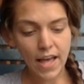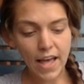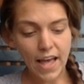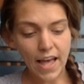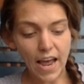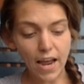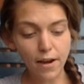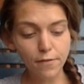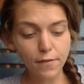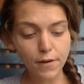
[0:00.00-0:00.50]

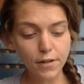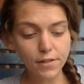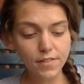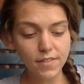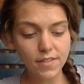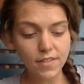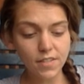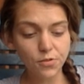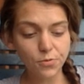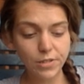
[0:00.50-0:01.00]
At first,
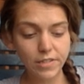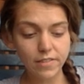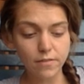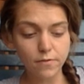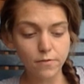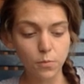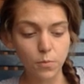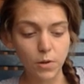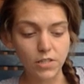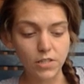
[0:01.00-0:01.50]
his reason
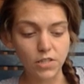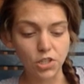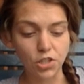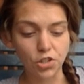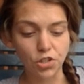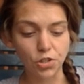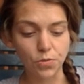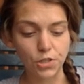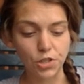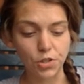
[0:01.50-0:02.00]
for wanting
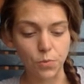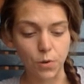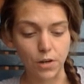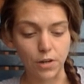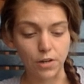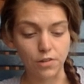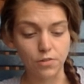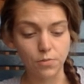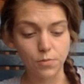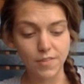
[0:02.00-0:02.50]
Jewish
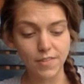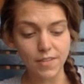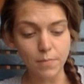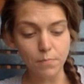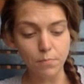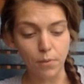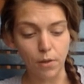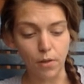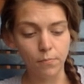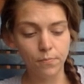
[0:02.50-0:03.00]
workers was
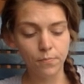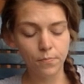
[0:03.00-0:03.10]
simple.